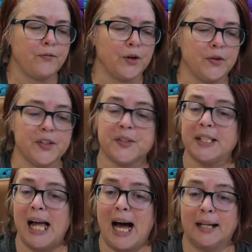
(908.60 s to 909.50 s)
For the
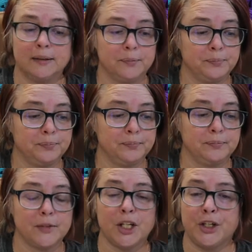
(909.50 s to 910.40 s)
slot,
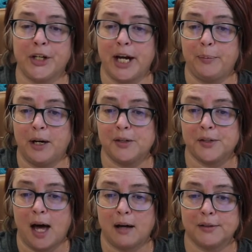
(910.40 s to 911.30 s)
create a pair of
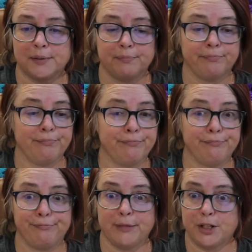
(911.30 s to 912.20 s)
socks.
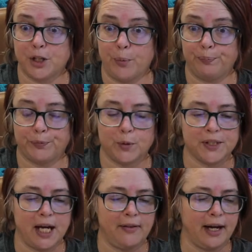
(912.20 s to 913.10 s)
So we'll
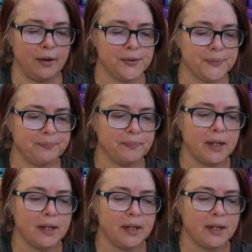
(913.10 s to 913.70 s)
see how that goes.